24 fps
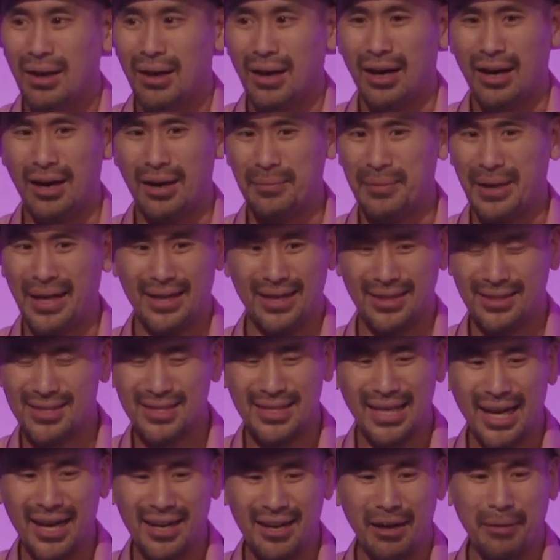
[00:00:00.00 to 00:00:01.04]
And it's
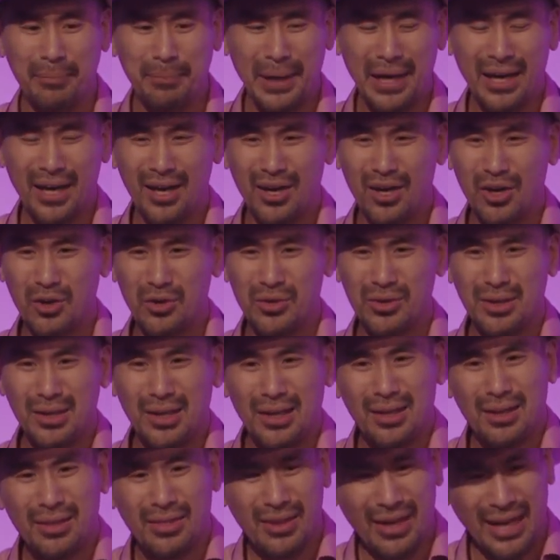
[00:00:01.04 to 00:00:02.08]
not
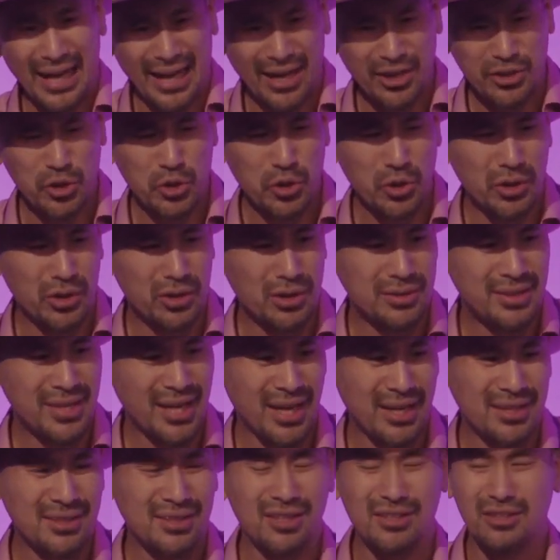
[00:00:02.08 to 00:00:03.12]
about the actual
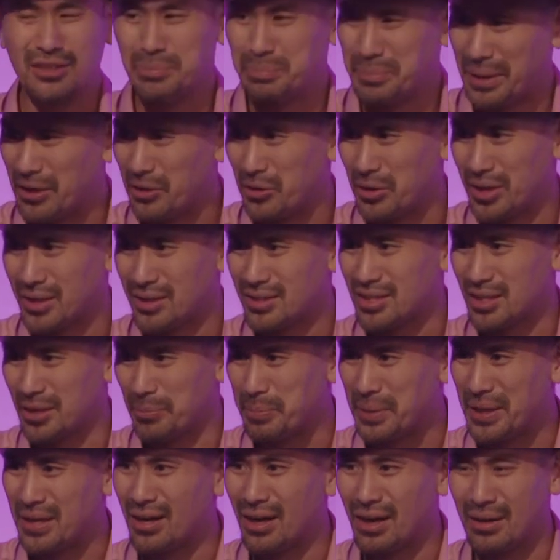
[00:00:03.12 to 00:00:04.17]
technical merits, it
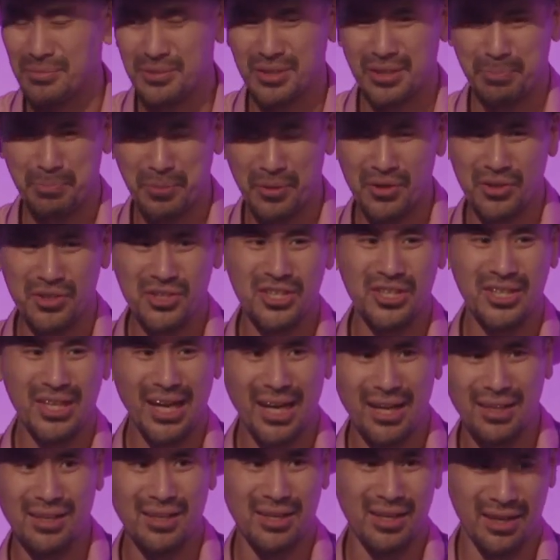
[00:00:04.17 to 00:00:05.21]
becomes a
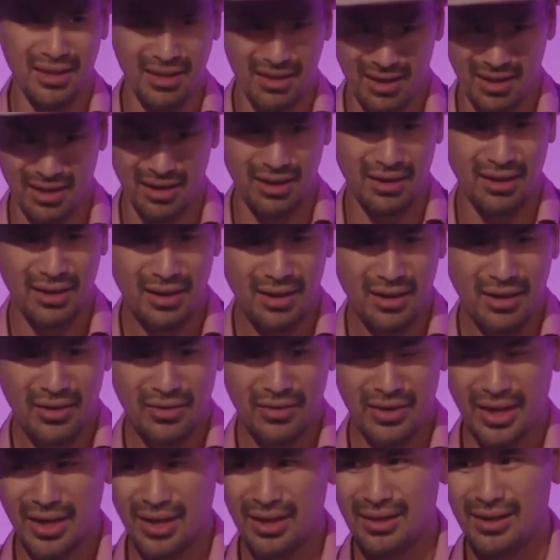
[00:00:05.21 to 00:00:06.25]
personality thing,
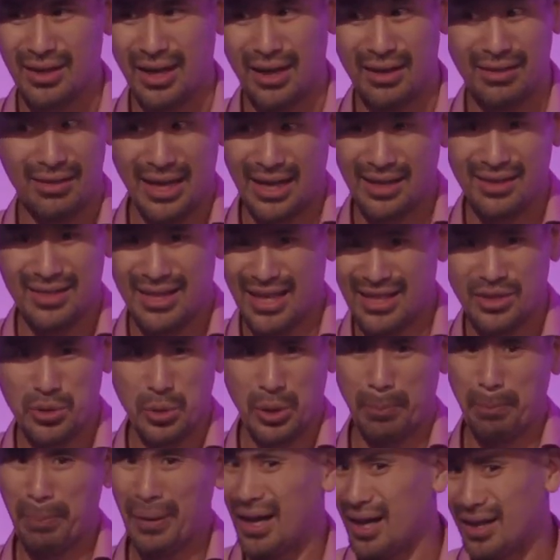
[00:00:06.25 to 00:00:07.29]
right? And that's
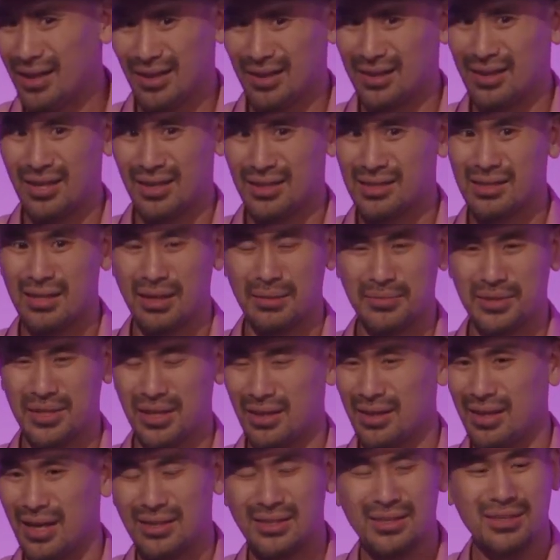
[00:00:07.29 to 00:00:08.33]
where politics comes
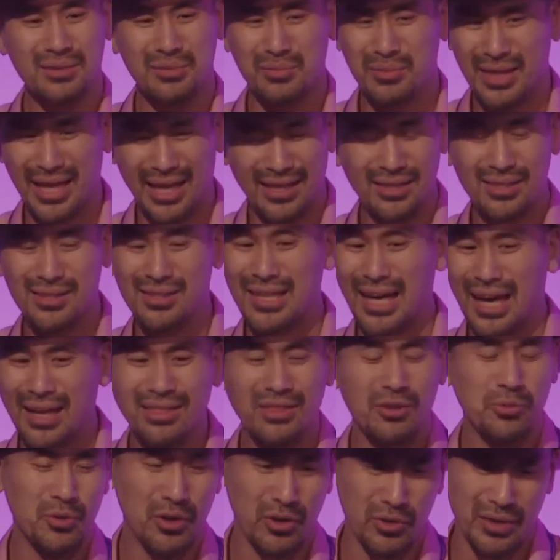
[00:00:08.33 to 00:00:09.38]
in. That's
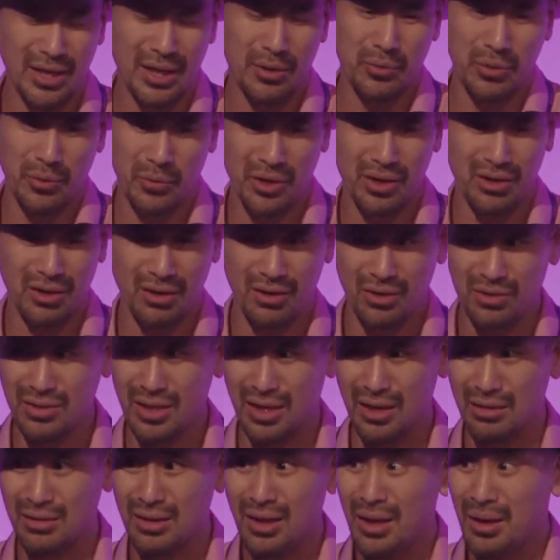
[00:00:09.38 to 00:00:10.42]
not the road that we want to go
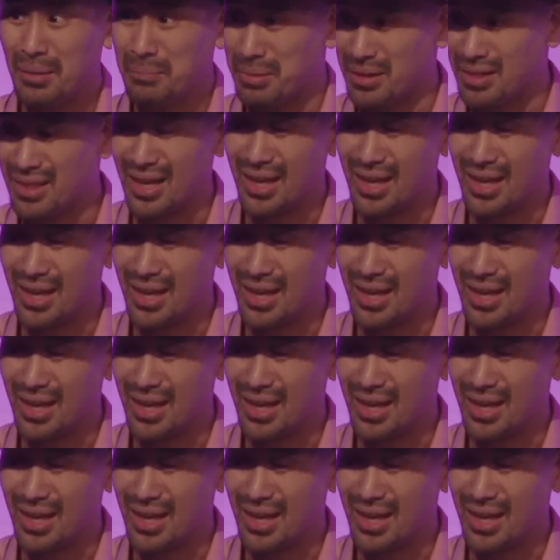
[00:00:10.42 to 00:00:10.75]
down. But